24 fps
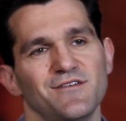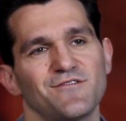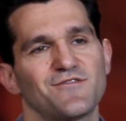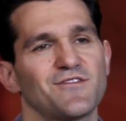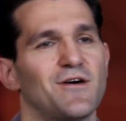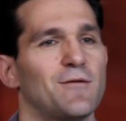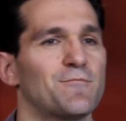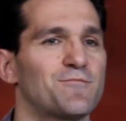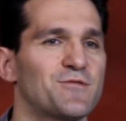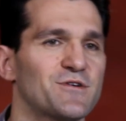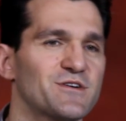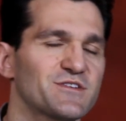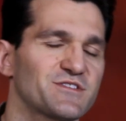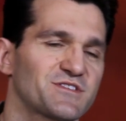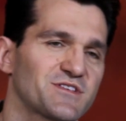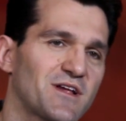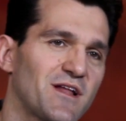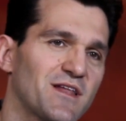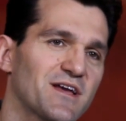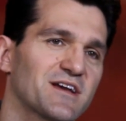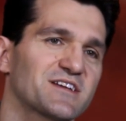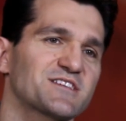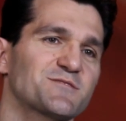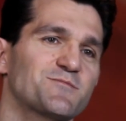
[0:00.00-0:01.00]
From
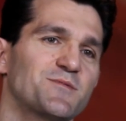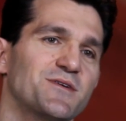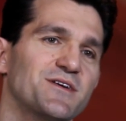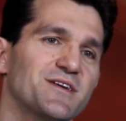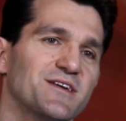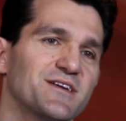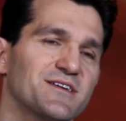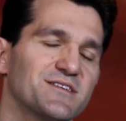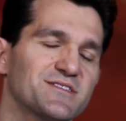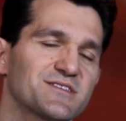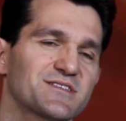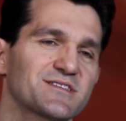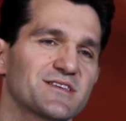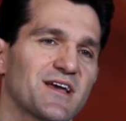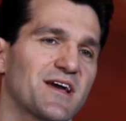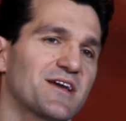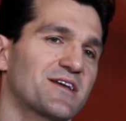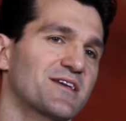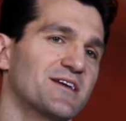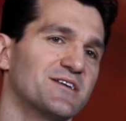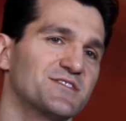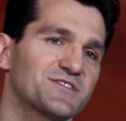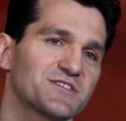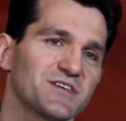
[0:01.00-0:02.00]
personal experience,
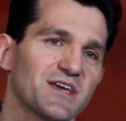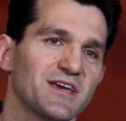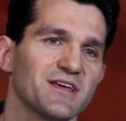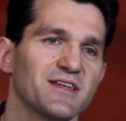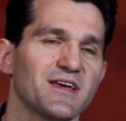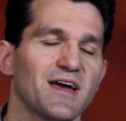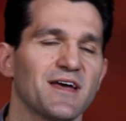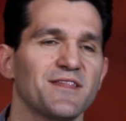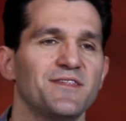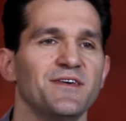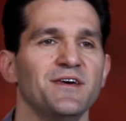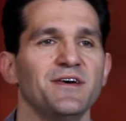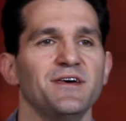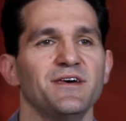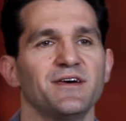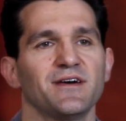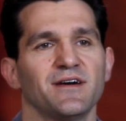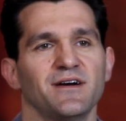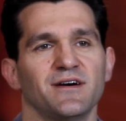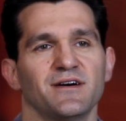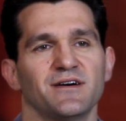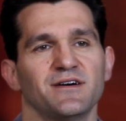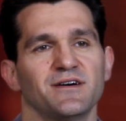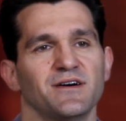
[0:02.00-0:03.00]
I can say that
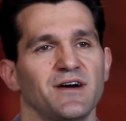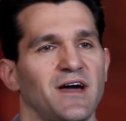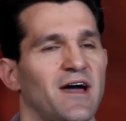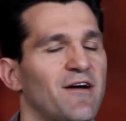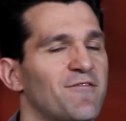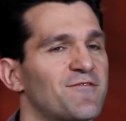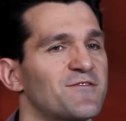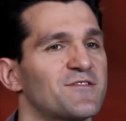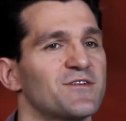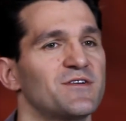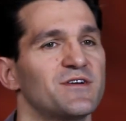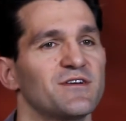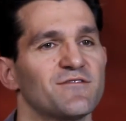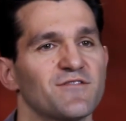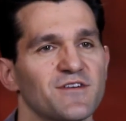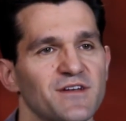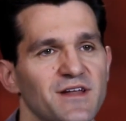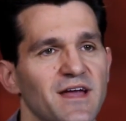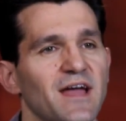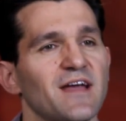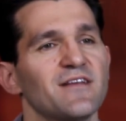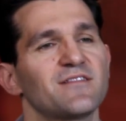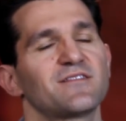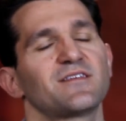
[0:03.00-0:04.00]
after
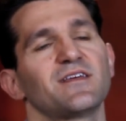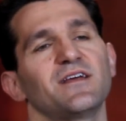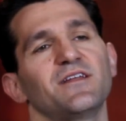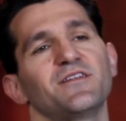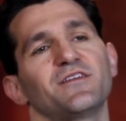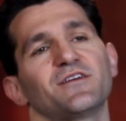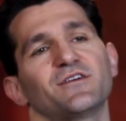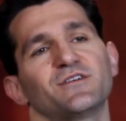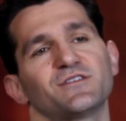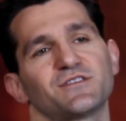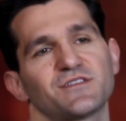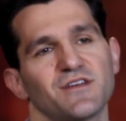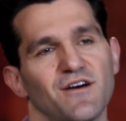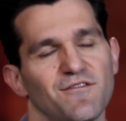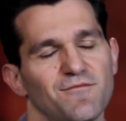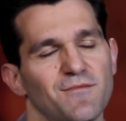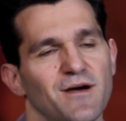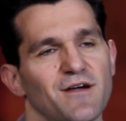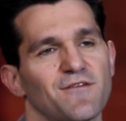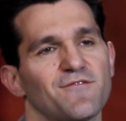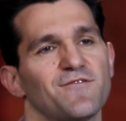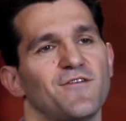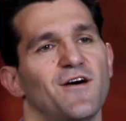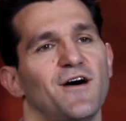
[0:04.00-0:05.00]
even 18 years of
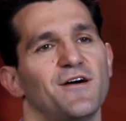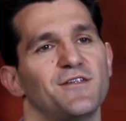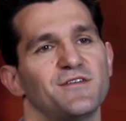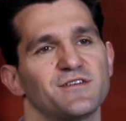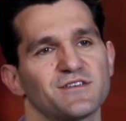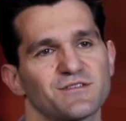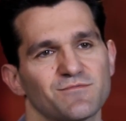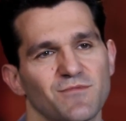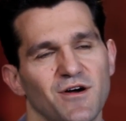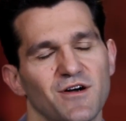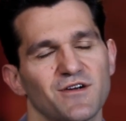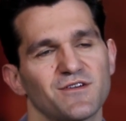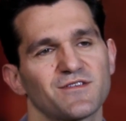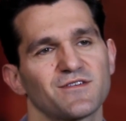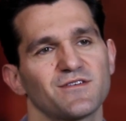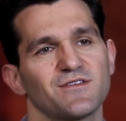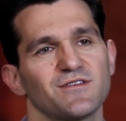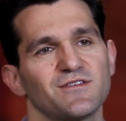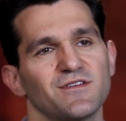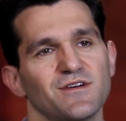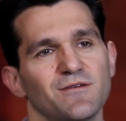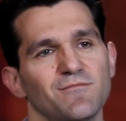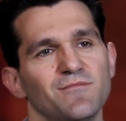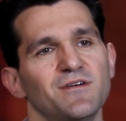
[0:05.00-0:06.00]
my father's
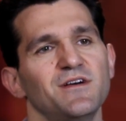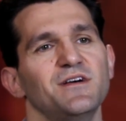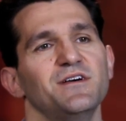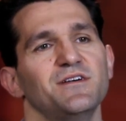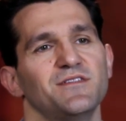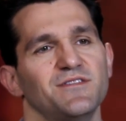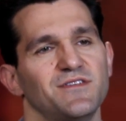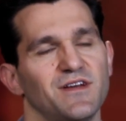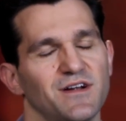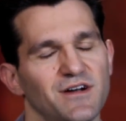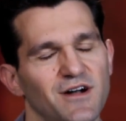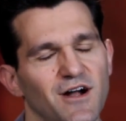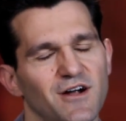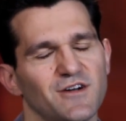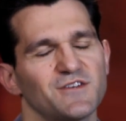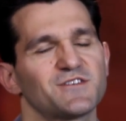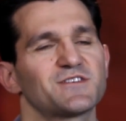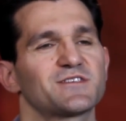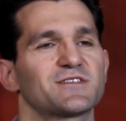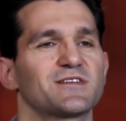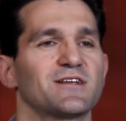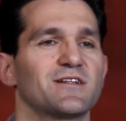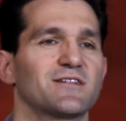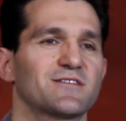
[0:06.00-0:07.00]
martyrdom, there are
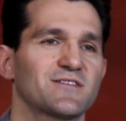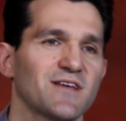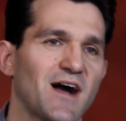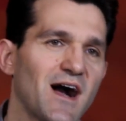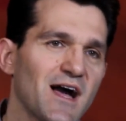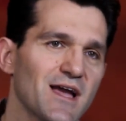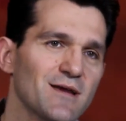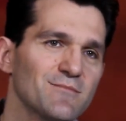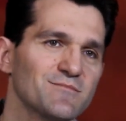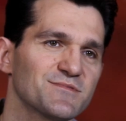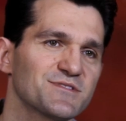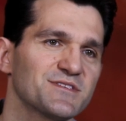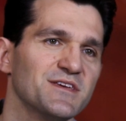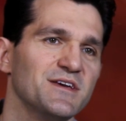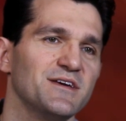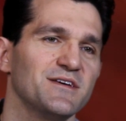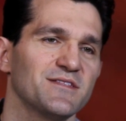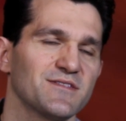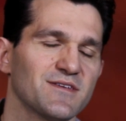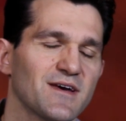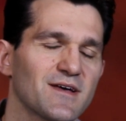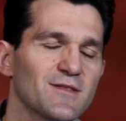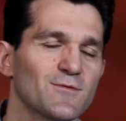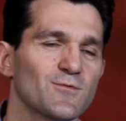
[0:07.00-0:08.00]
still times
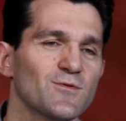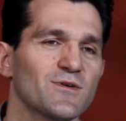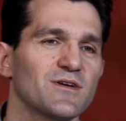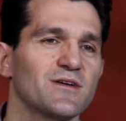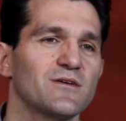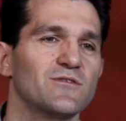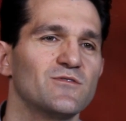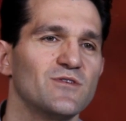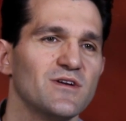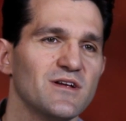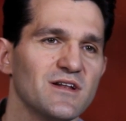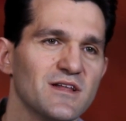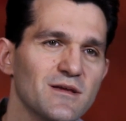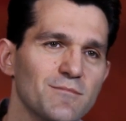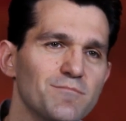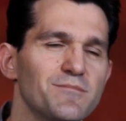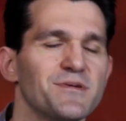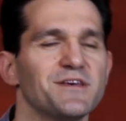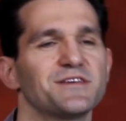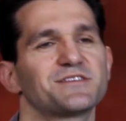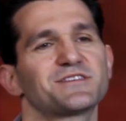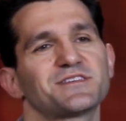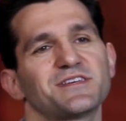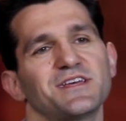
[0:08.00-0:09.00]
that we really
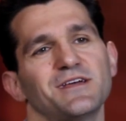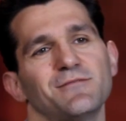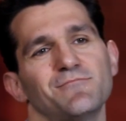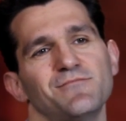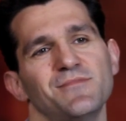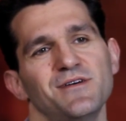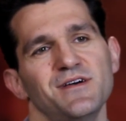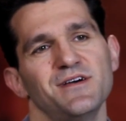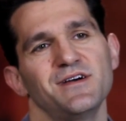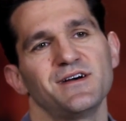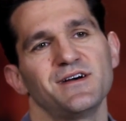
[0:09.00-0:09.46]
miss him